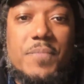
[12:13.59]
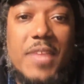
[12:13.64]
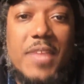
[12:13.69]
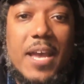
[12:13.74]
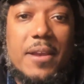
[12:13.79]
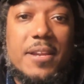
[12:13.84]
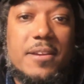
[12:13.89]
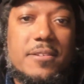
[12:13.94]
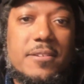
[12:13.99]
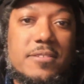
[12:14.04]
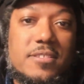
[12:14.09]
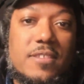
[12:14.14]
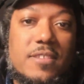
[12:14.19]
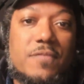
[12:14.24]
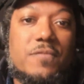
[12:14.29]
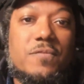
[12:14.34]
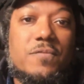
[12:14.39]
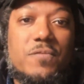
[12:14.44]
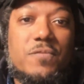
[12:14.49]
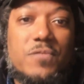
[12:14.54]
Now, here's a
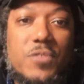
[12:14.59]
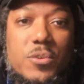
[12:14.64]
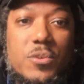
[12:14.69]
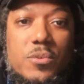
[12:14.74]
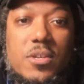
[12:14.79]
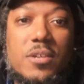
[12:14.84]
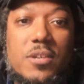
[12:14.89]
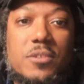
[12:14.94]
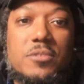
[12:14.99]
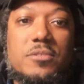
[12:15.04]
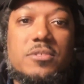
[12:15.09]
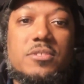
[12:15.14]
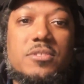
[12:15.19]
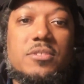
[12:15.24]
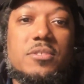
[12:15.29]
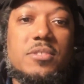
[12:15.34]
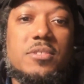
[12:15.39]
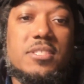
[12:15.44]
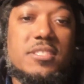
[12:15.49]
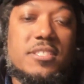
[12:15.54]
few goals
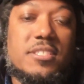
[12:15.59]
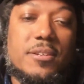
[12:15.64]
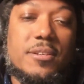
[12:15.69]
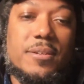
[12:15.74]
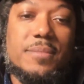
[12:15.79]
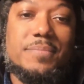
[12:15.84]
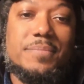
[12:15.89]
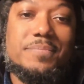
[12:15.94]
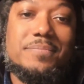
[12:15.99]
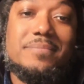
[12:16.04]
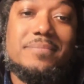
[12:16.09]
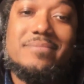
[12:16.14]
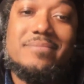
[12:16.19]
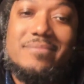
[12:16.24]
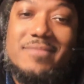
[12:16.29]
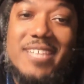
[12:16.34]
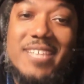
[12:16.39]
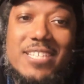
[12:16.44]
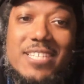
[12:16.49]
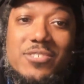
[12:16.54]
to consider:
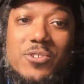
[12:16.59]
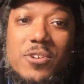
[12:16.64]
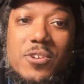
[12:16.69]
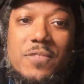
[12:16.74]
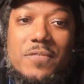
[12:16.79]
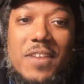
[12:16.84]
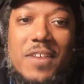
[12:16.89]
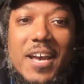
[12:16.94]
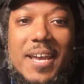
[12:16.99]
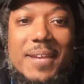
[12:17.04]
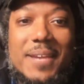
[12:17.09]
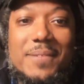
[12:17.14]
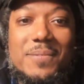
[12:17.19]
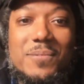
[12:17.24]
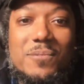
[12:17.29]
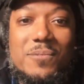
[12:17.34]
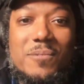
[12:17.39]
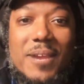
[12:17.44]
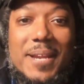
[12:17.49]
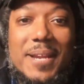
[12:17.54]
get certified,
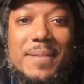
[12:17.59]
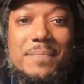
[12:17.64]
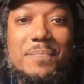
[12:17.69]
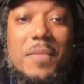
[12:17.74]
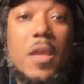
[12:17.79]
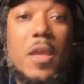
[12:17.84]
right?